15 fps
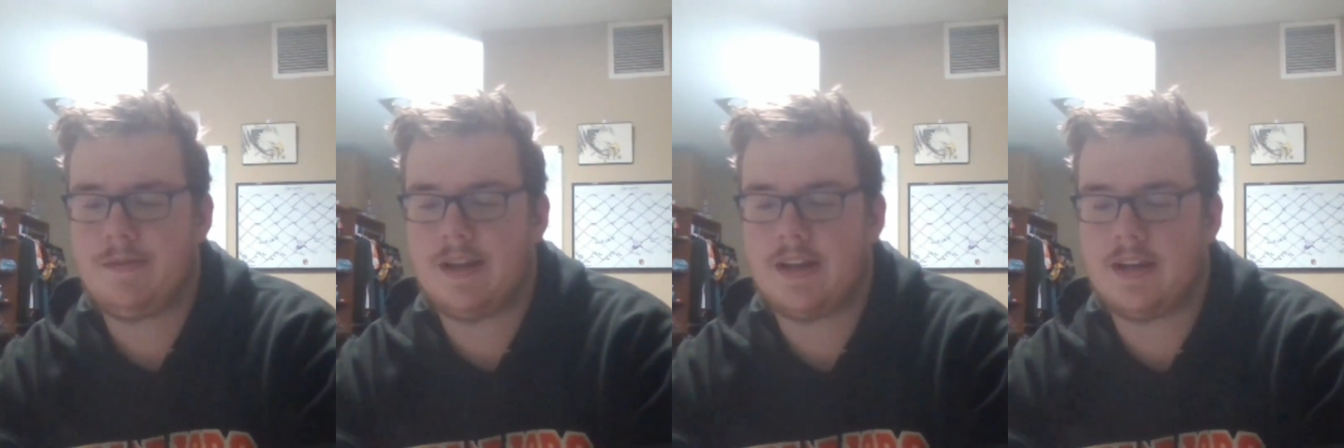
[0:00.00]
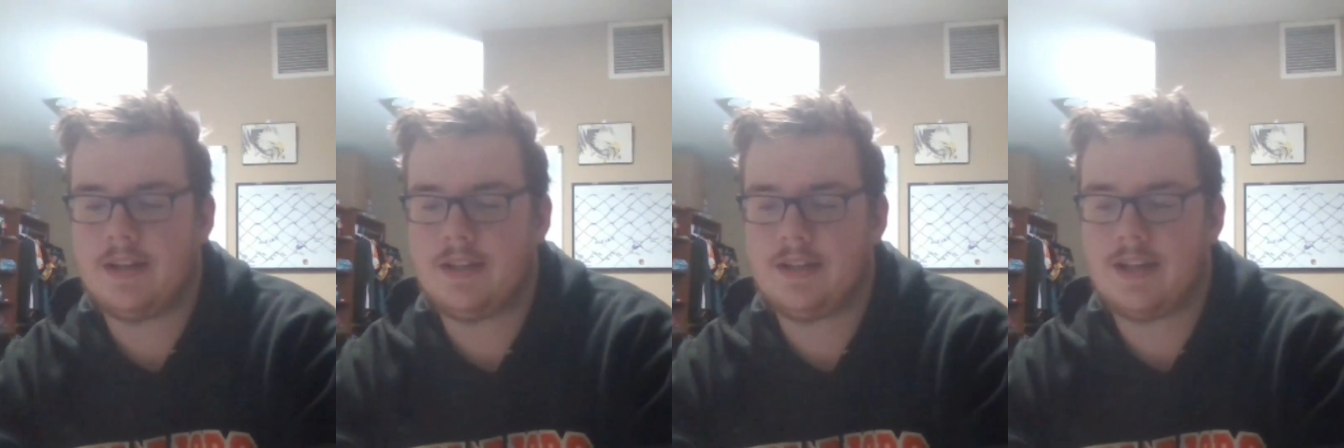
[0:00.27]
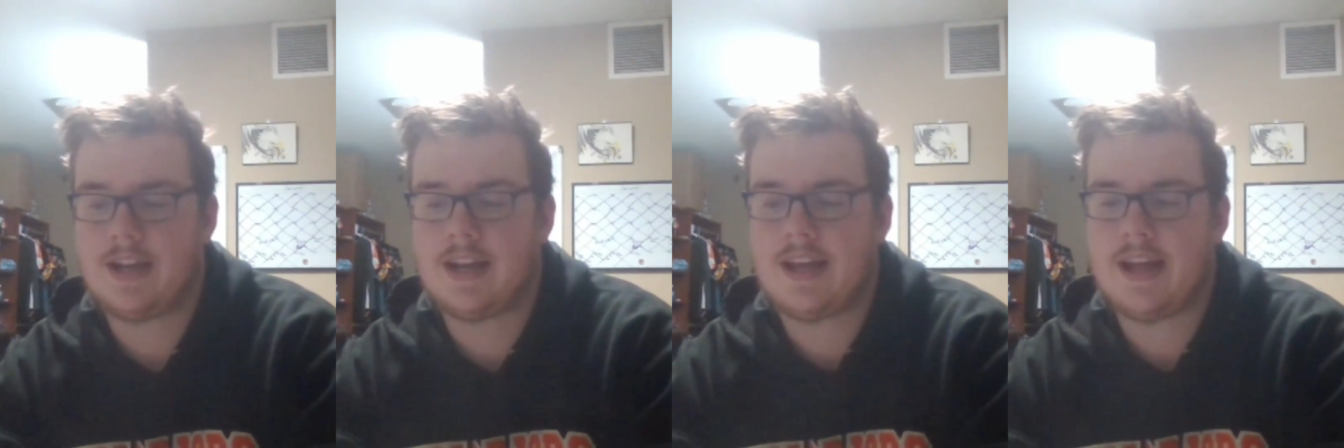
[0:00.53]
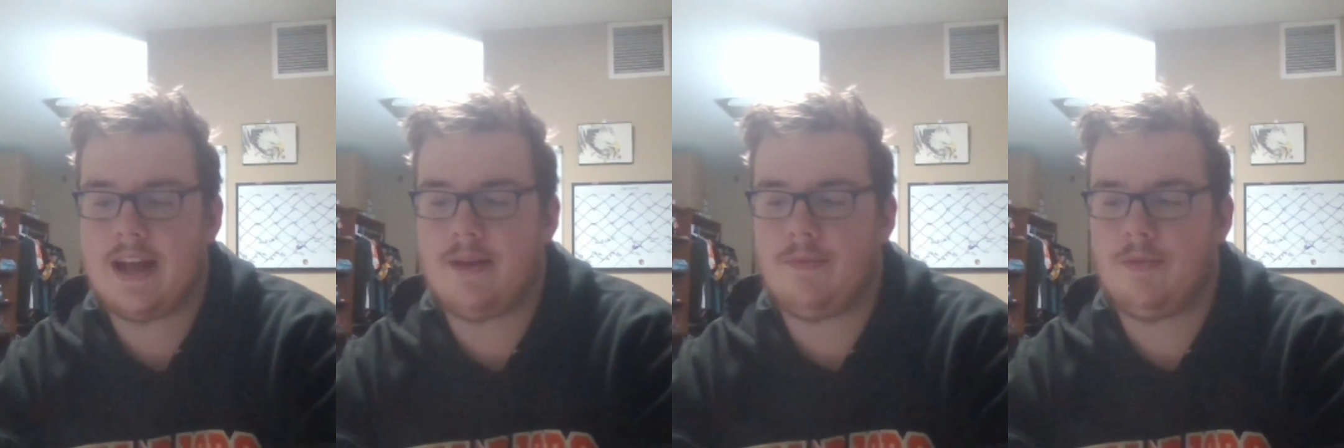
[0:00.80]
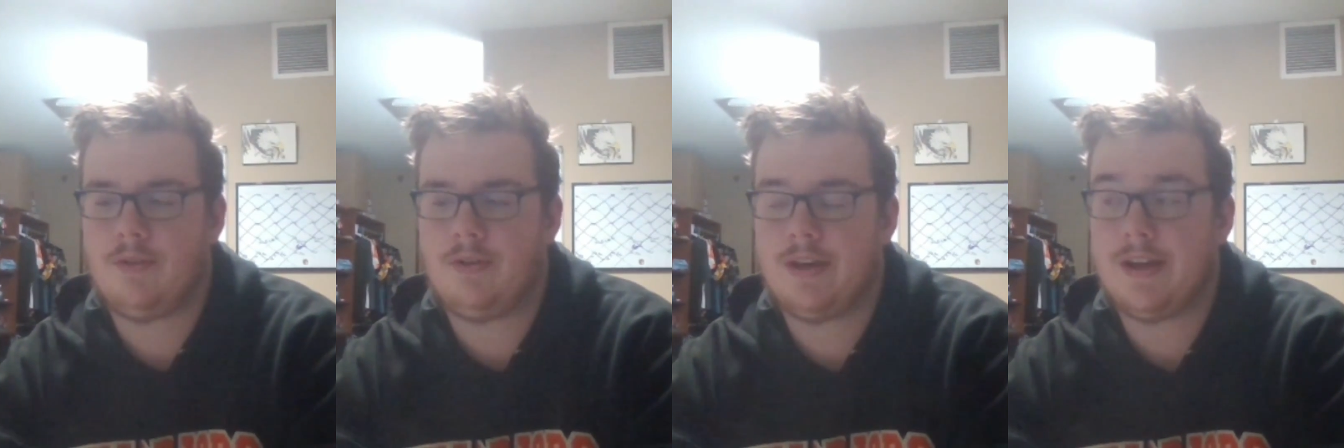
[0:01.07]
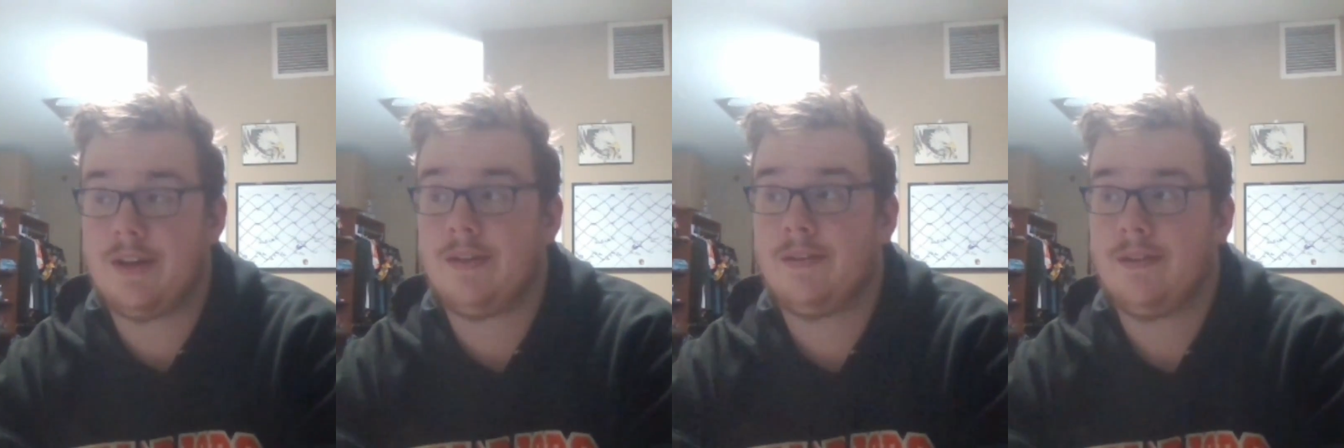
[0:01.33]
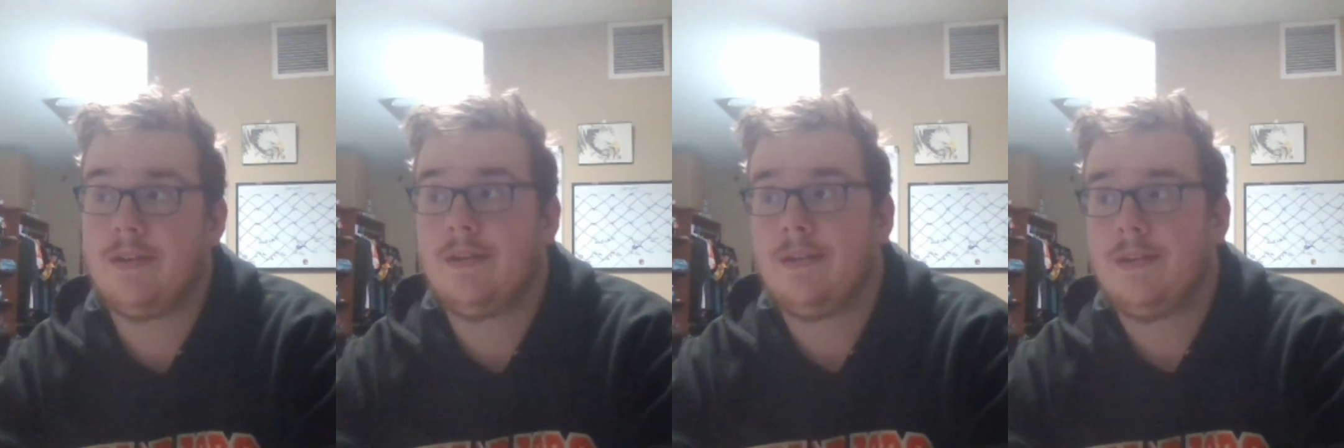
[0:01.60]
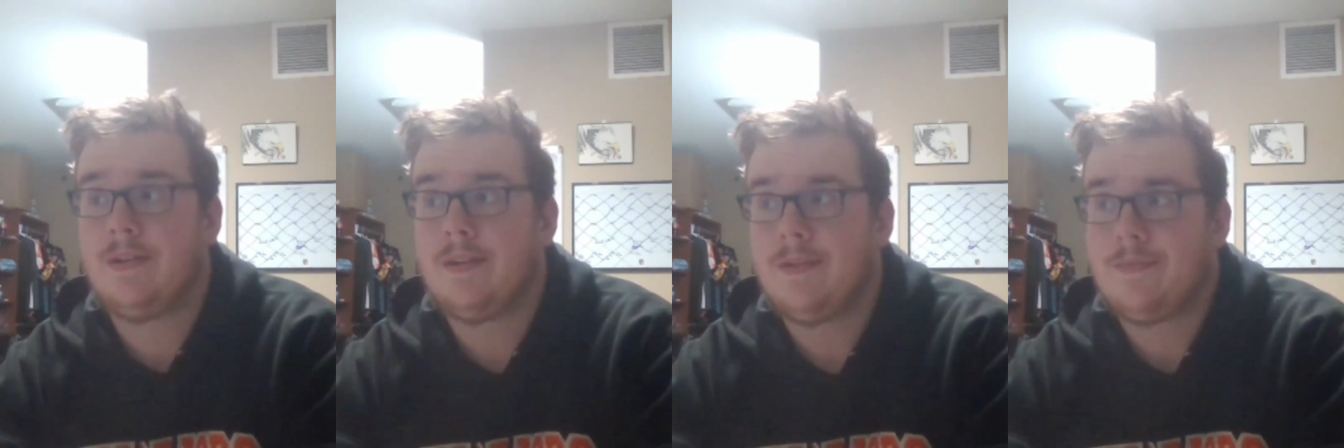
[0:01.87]
because I can't really,
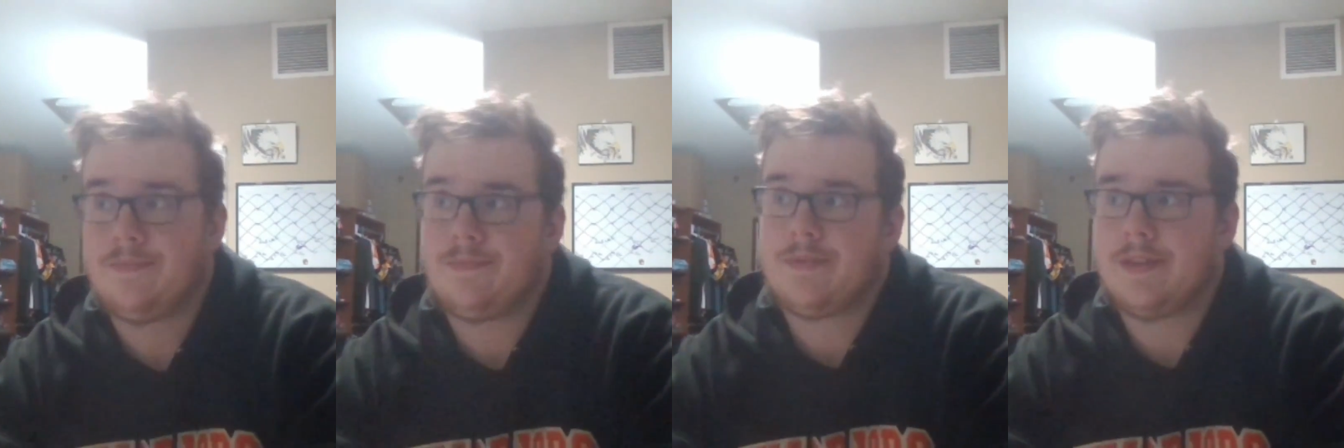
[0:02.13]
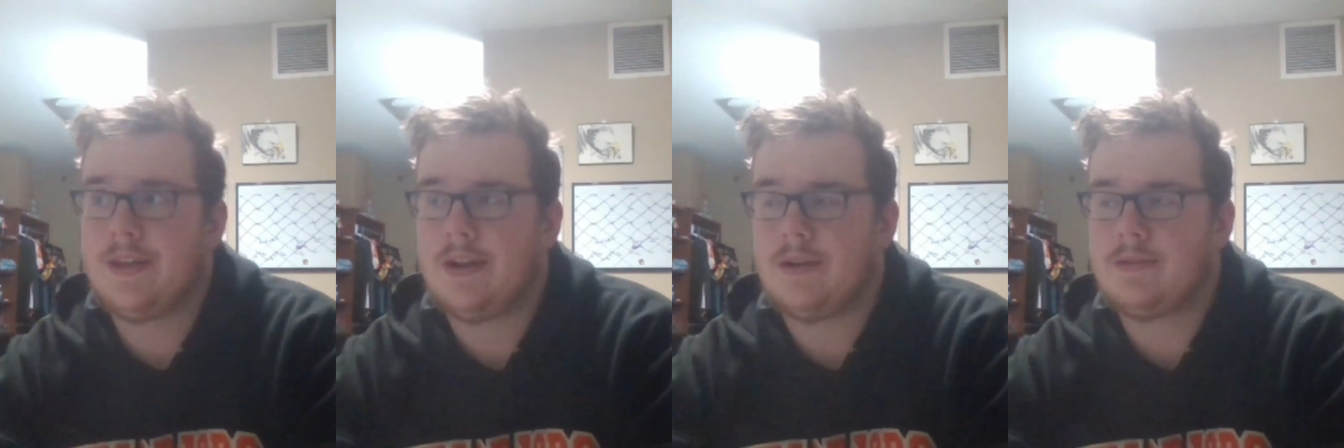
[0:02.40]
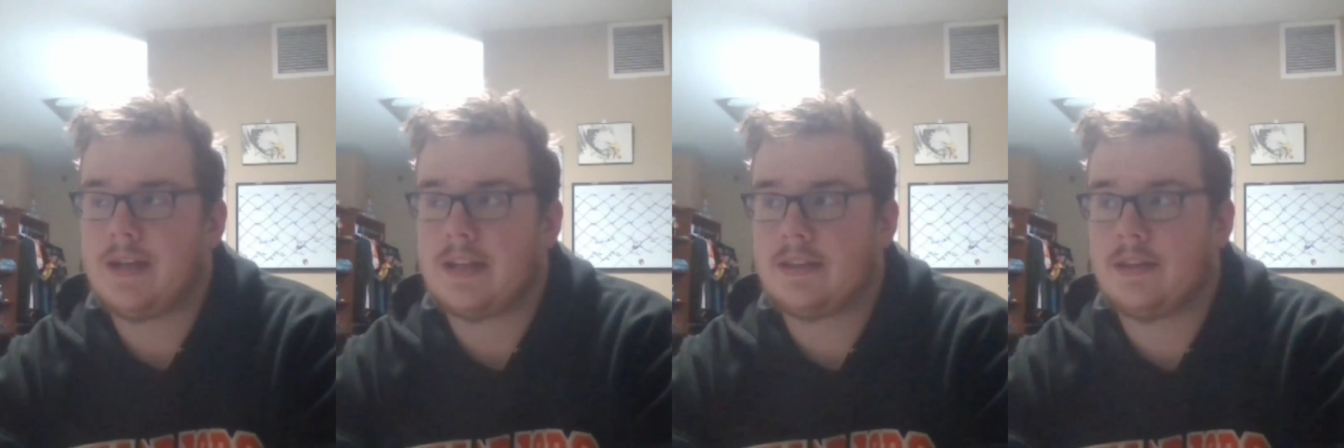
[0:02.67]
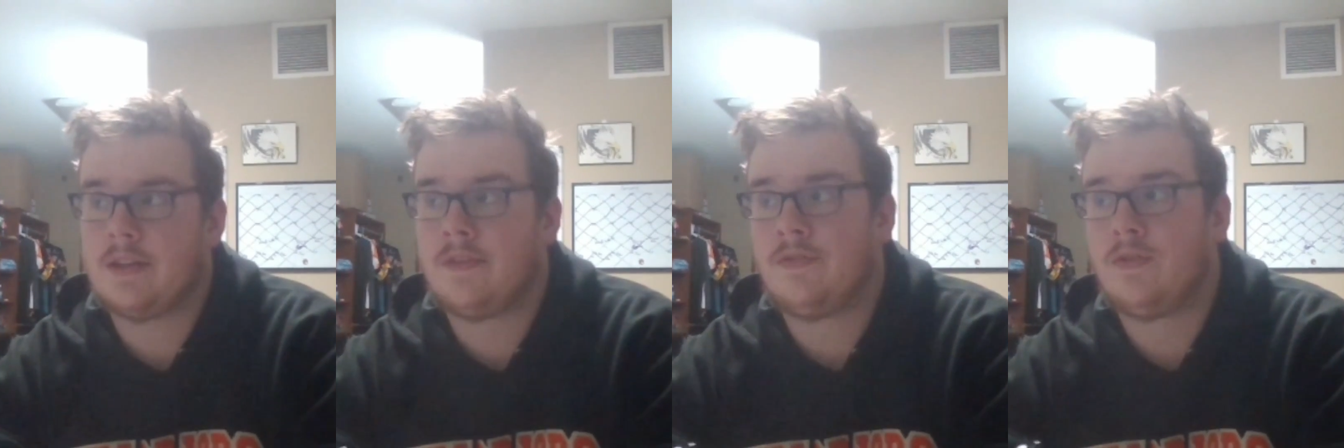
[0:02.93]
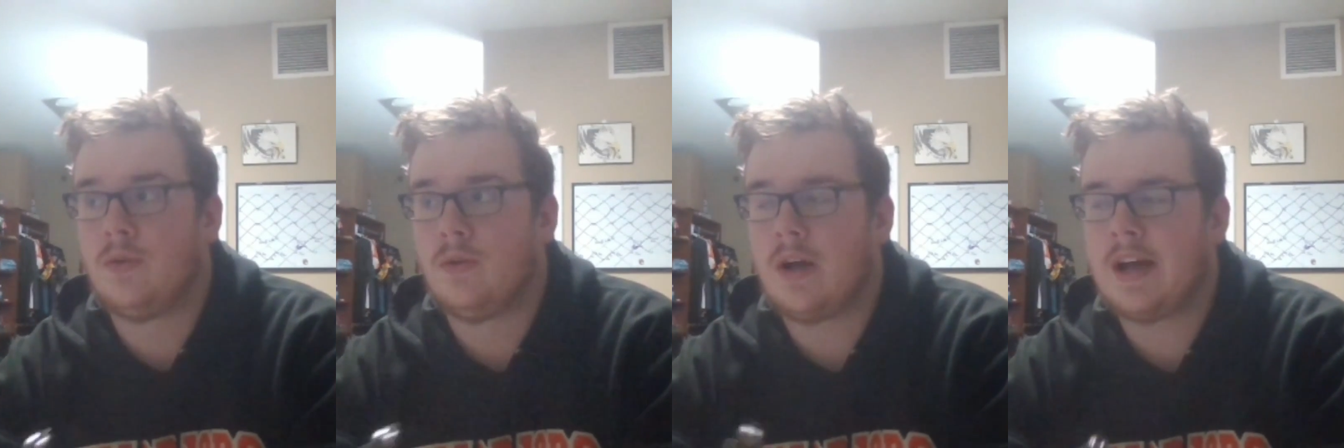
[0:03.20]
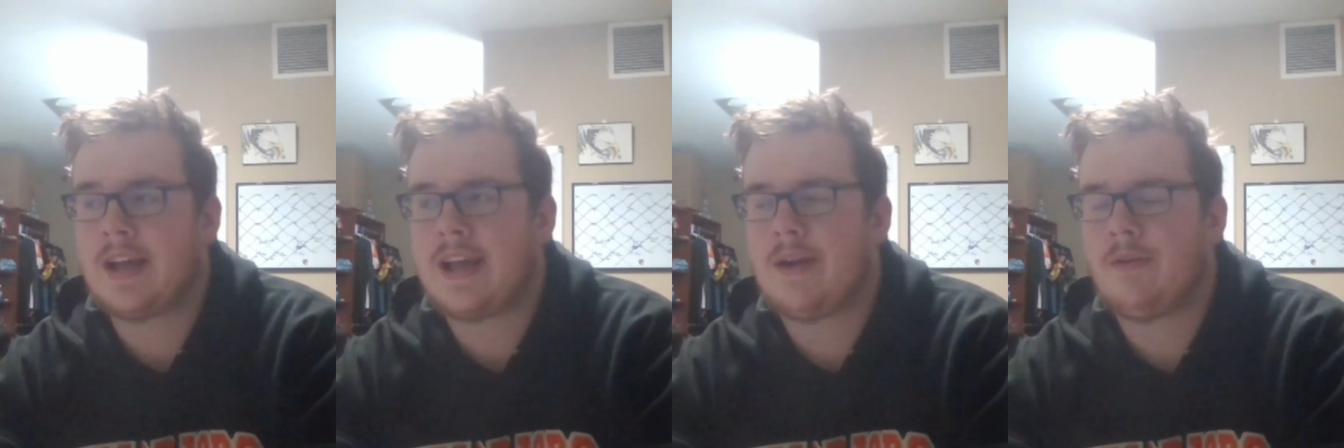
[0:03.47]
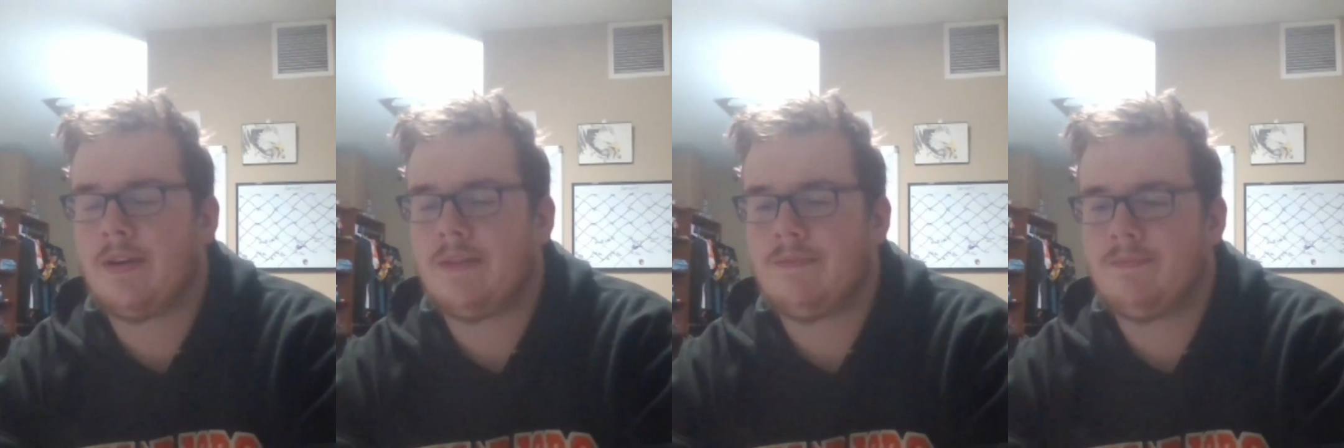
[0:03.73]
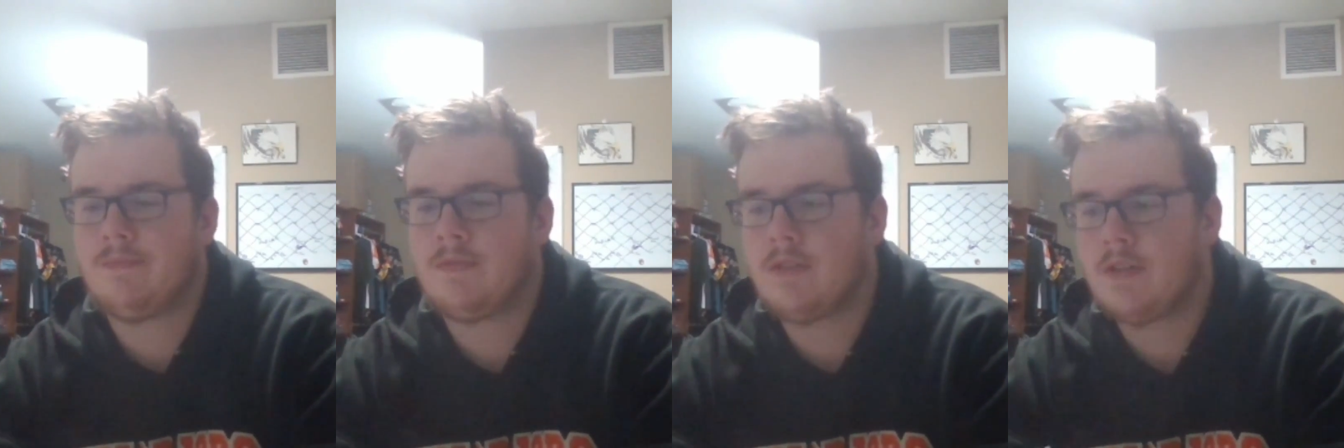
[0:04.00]
you know, take the full, I can't really...